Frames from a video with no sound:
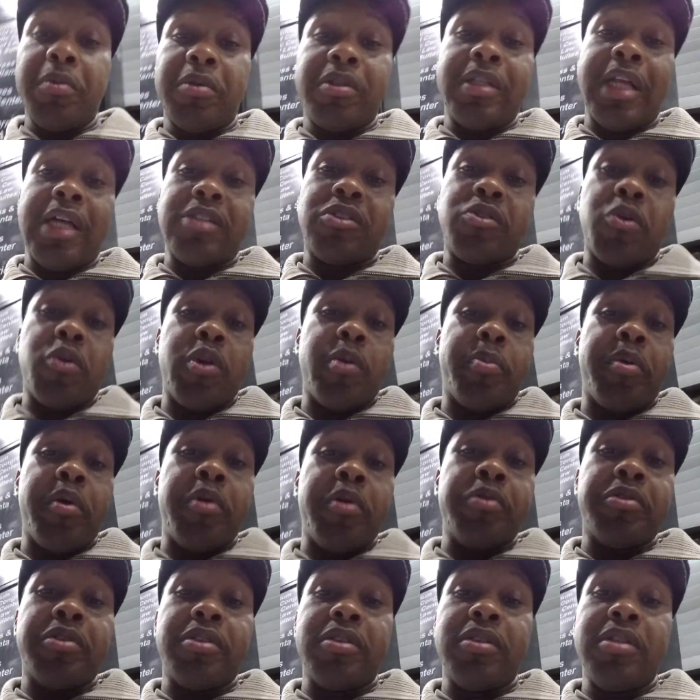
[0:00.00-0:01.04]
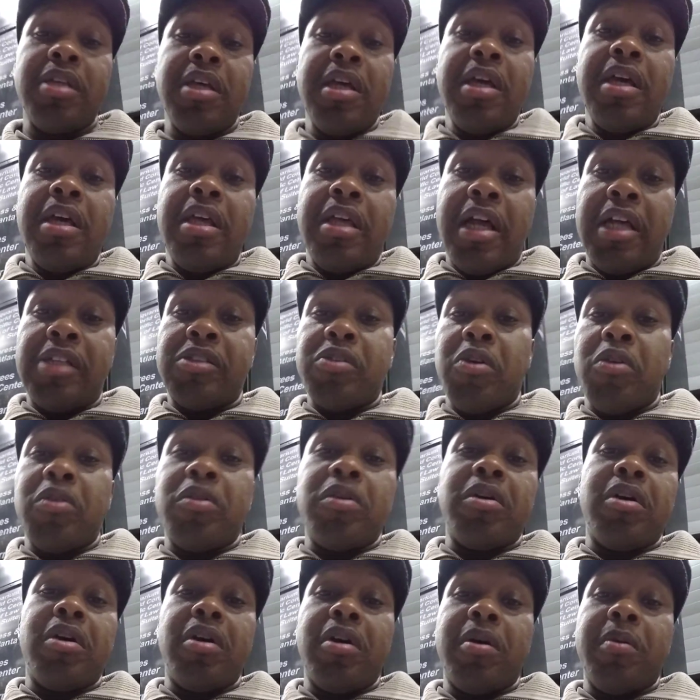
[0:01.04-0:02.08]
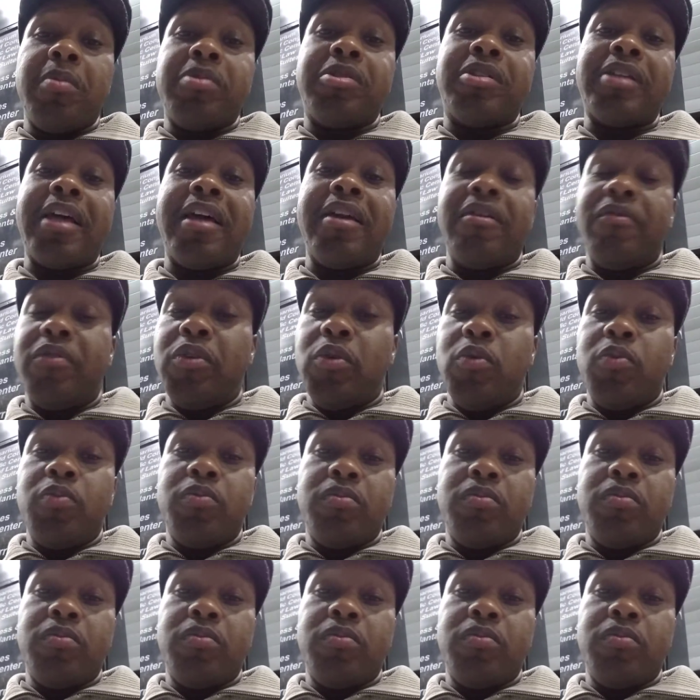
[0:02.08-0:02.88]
because that's the only person that's going to save you.